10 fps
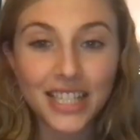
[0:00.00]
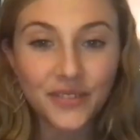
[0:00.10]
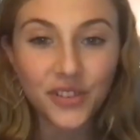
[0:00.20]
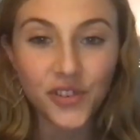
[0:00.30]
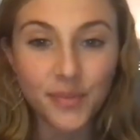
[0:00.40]

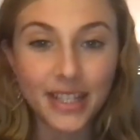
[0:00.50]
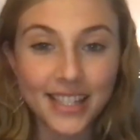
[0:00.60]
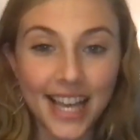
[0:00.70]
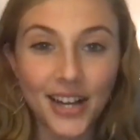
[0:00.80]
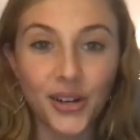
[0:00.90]
Even from
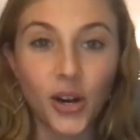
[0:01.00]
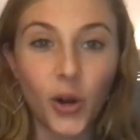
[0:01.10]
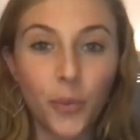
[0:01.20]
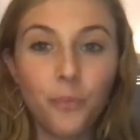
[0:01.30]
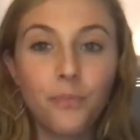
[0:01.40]
inside your
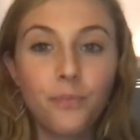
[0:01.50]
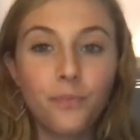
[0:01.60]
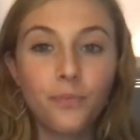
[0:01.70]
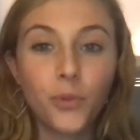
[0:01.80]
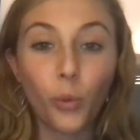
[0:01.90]
home.
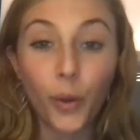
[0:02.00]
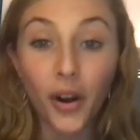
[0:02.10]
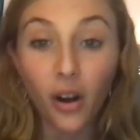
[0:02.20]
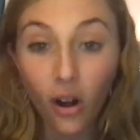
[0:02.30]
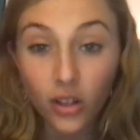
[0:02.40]
We are
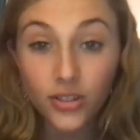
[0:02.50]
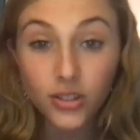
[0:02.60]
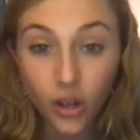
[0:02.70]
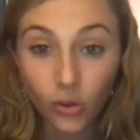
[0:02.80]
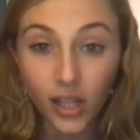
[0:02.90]
all
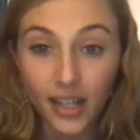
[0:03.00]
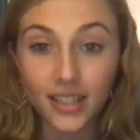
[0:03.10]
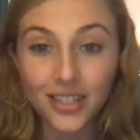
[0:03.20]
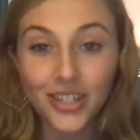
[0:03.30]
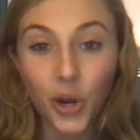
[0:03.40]
so lucky
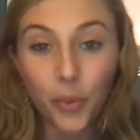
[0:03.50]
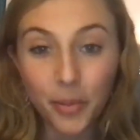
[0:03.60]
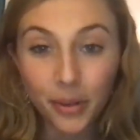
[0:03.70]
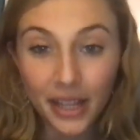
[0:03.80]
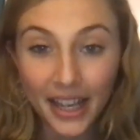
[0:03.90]
to know
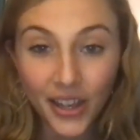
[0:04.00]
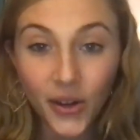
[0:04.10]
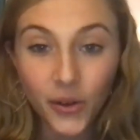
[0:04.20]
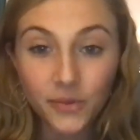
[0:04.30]
people like you.